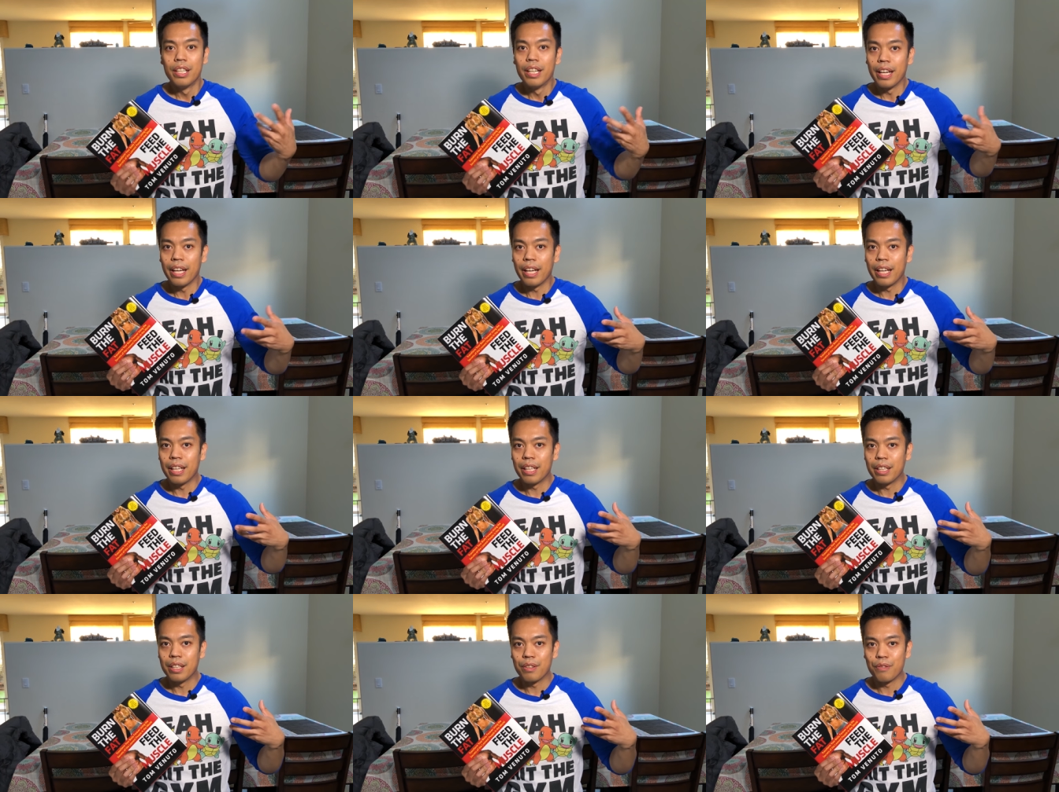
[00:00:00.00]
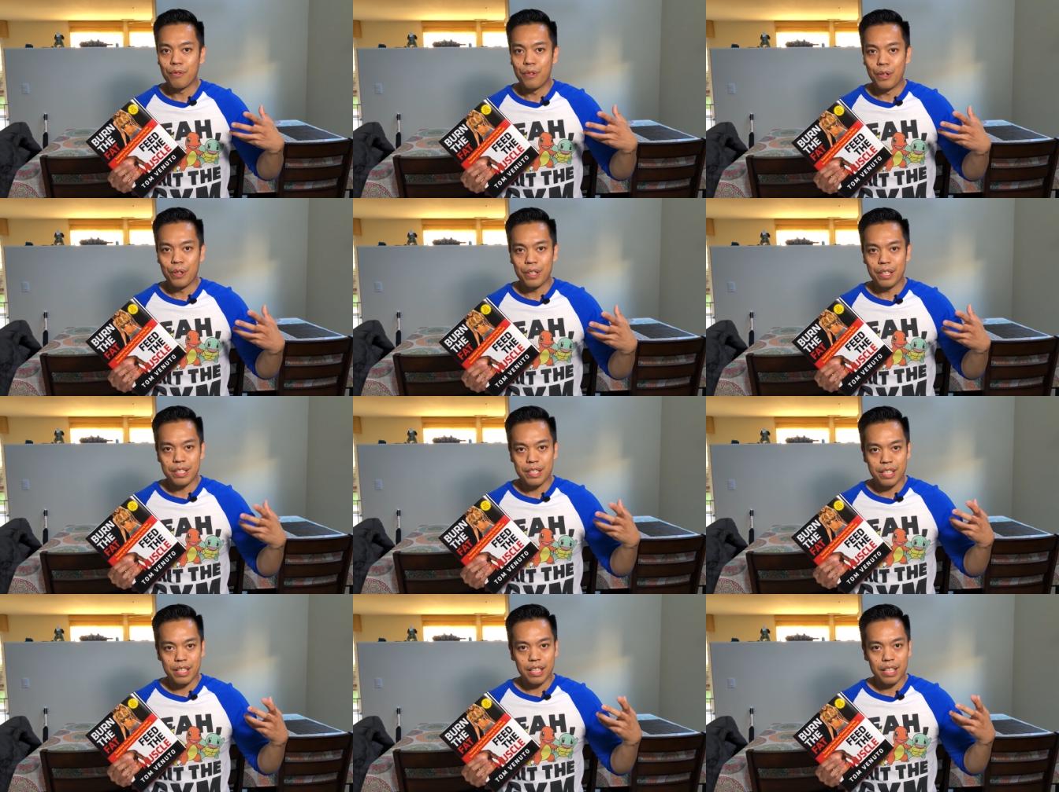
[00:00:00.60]
and
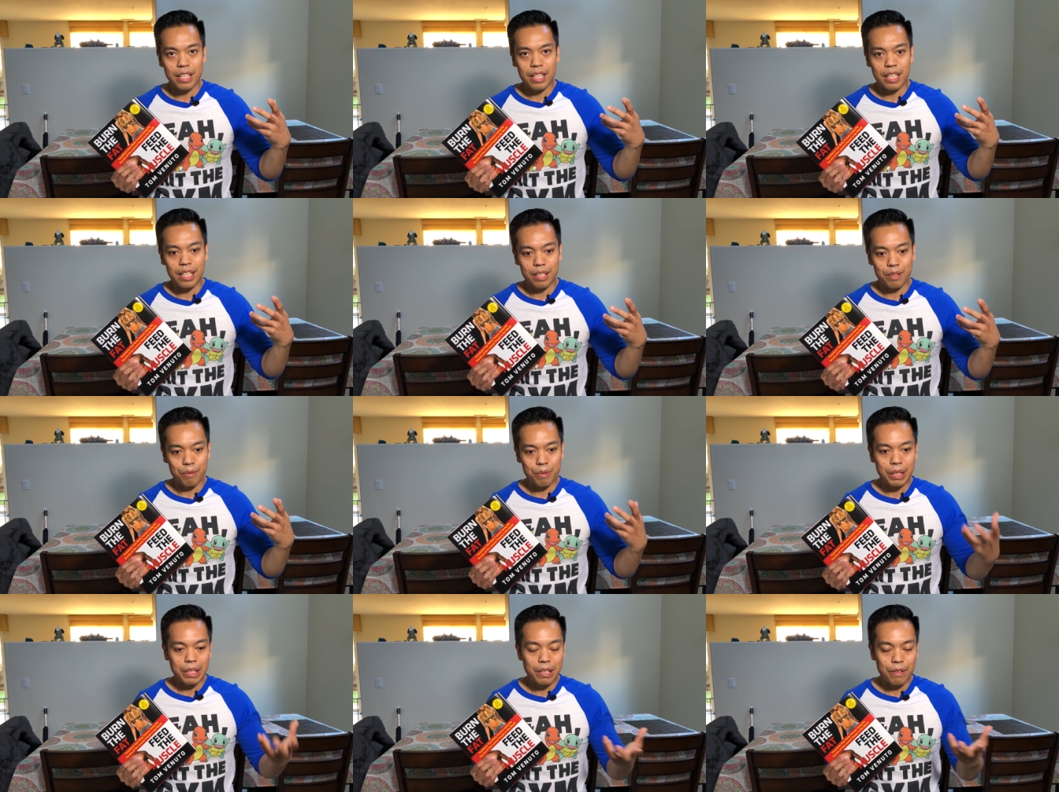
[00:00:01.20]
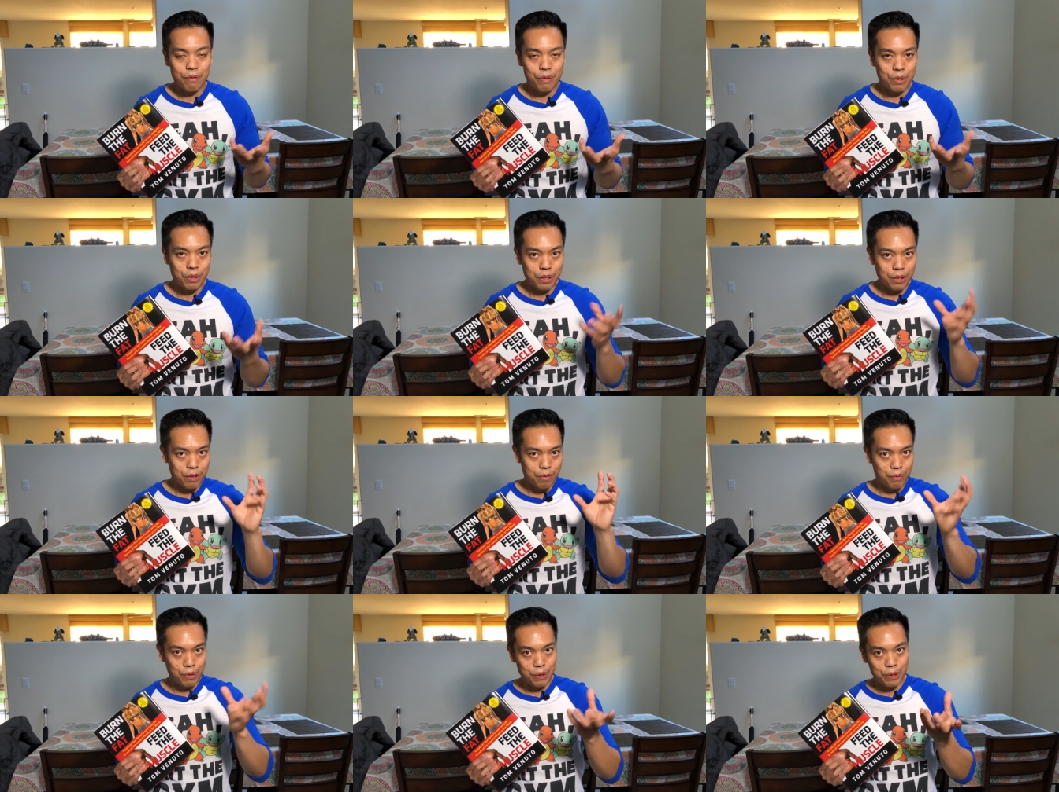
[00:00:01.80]
focusing on really fo
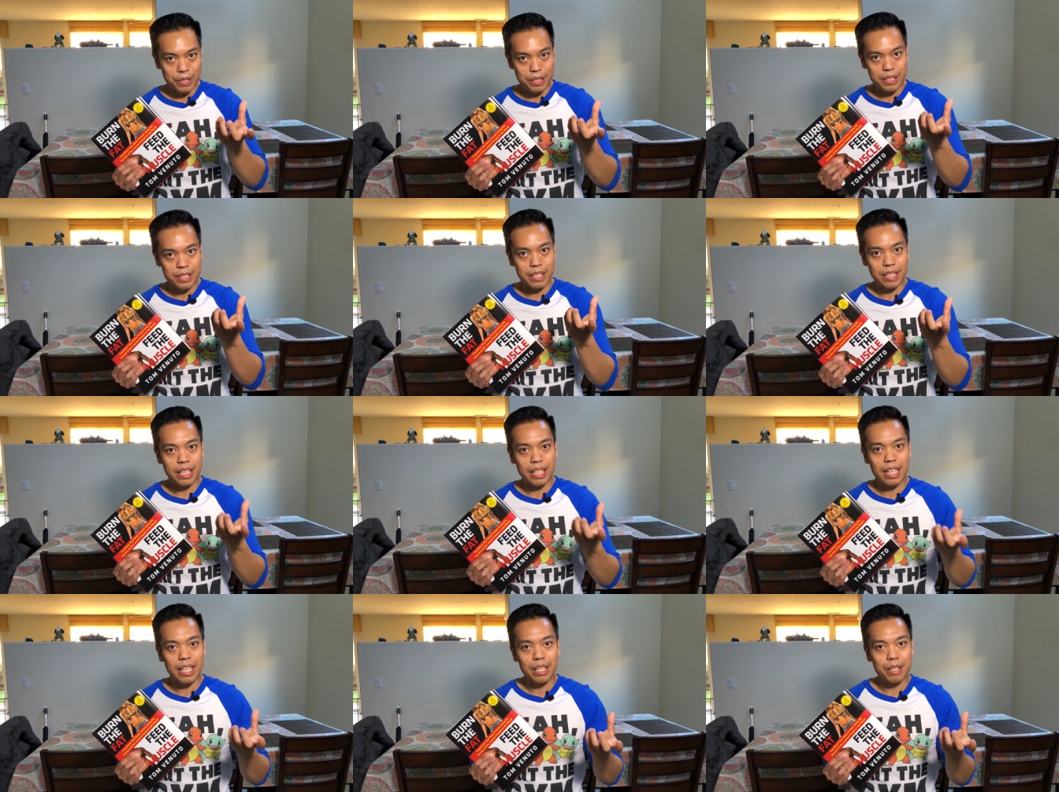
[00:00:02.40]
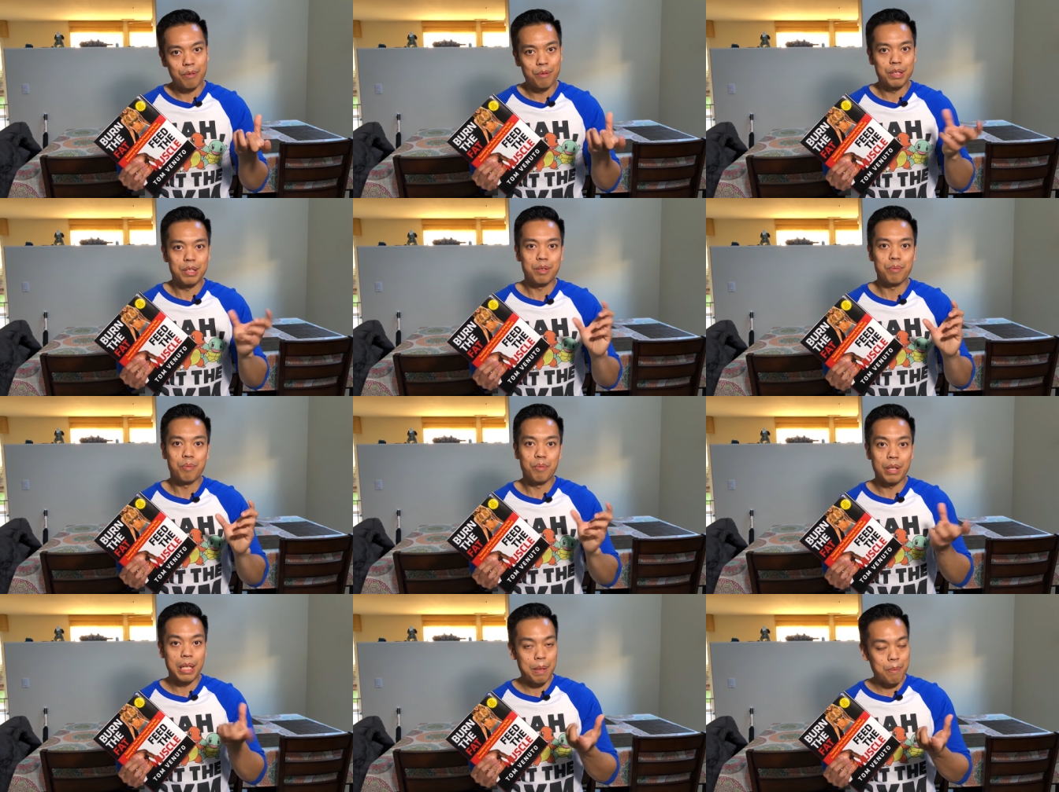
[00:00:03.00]
focusing on what
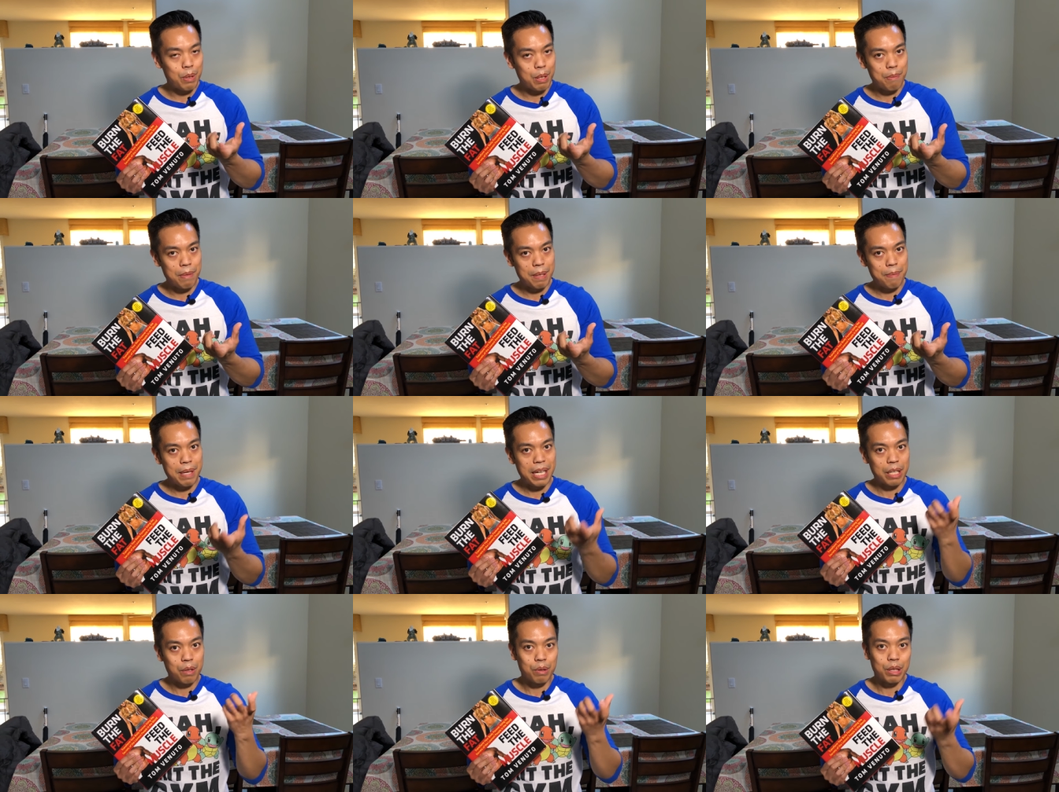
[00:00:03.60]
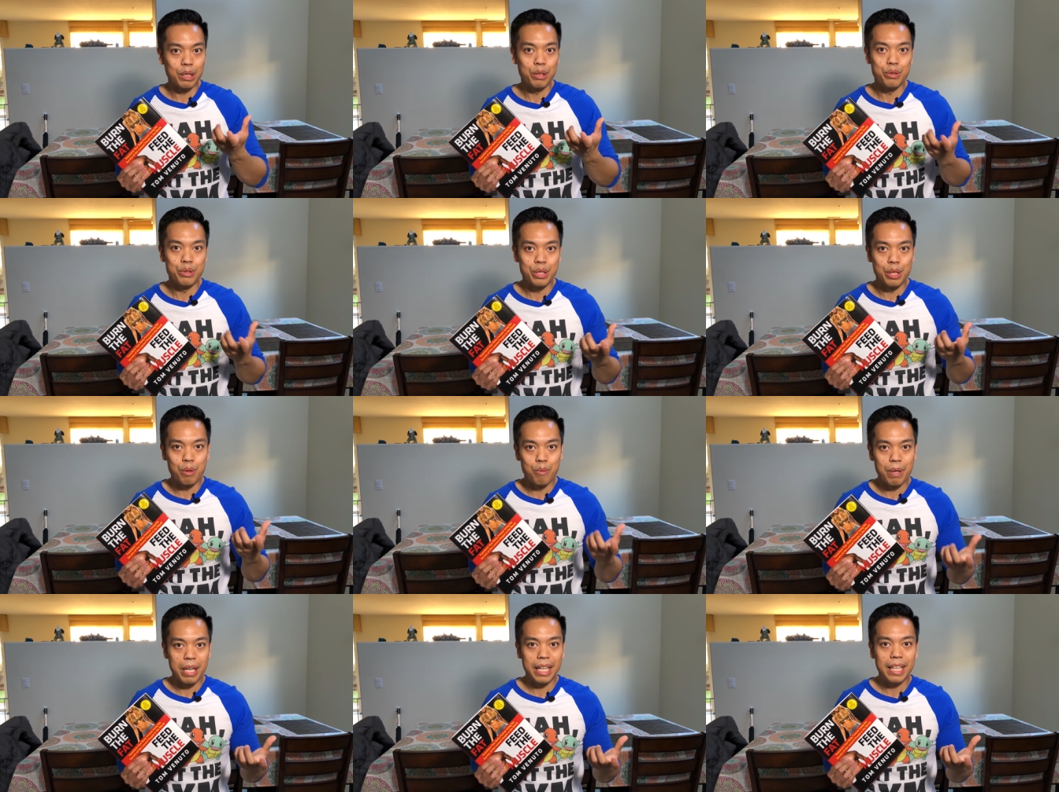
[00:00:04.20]
what I put in my body while
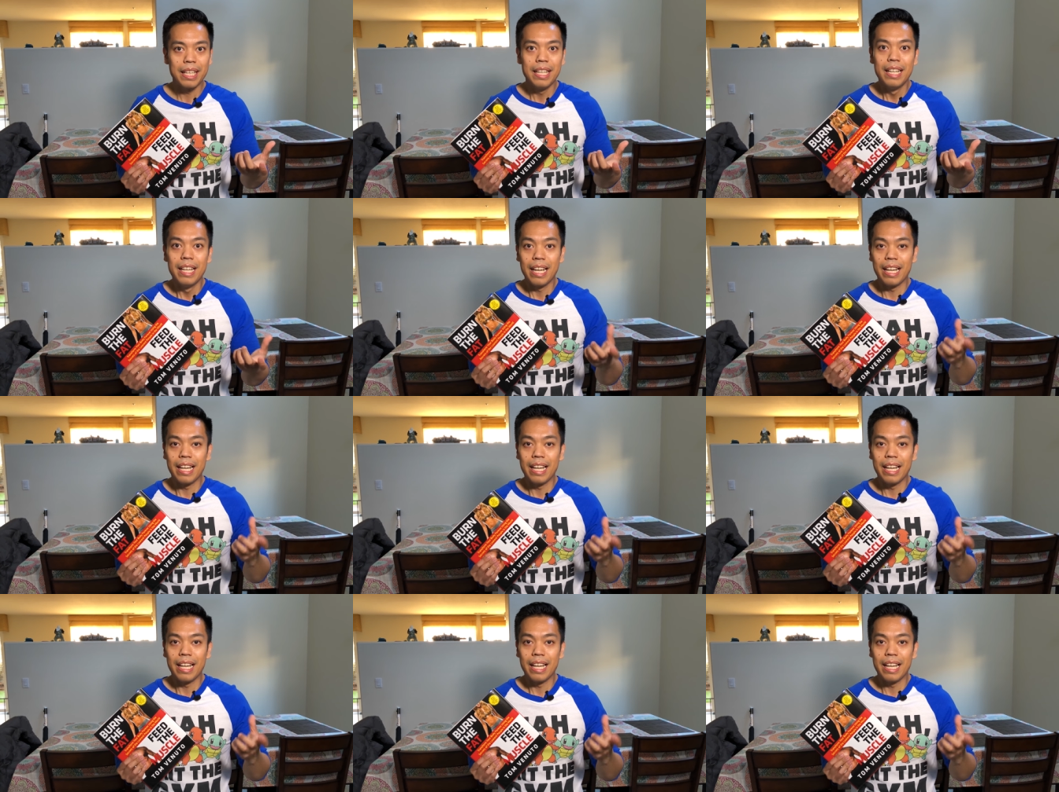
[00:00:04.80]
losing weight